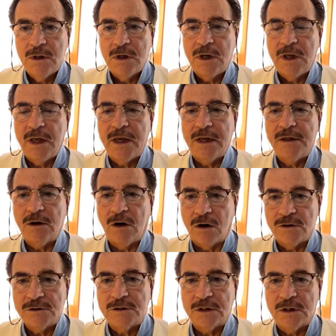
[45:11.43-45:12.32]
and
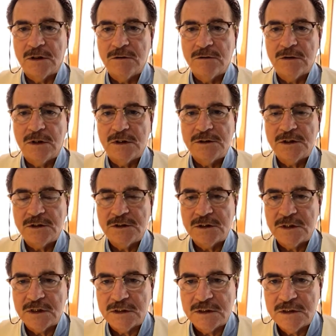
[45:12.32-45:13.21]
also
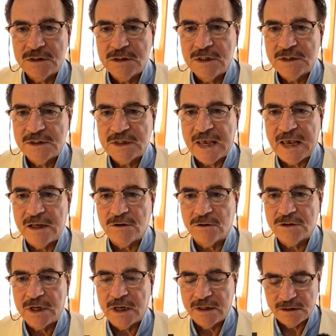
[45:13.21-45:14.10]
just the
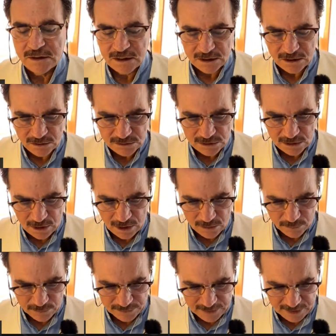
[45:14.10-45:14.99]
scandal taint that goes
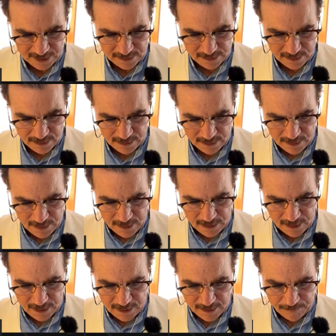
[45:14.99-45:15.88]
along with that.
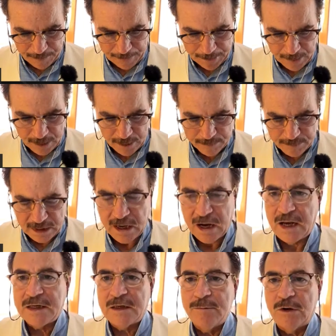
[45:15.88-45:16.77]
But
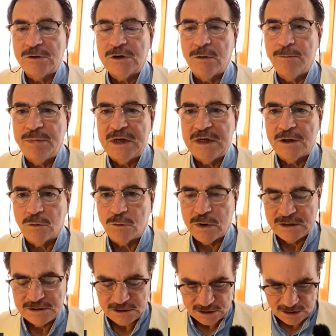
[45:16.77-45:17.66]
Akimoto being
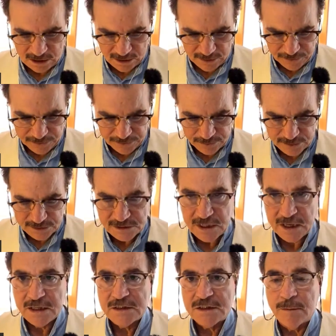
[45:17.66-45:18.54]
arrested on
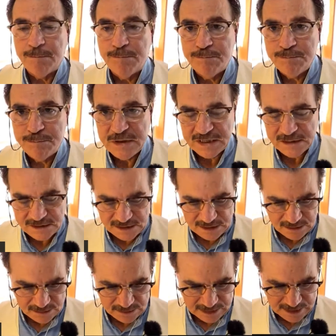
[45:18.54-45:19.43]
Thursday is a big
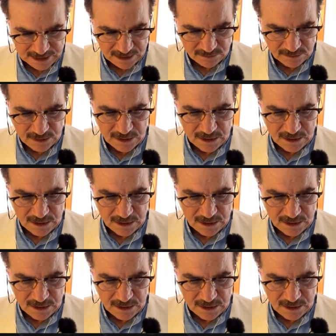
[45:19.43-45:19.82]
deal now.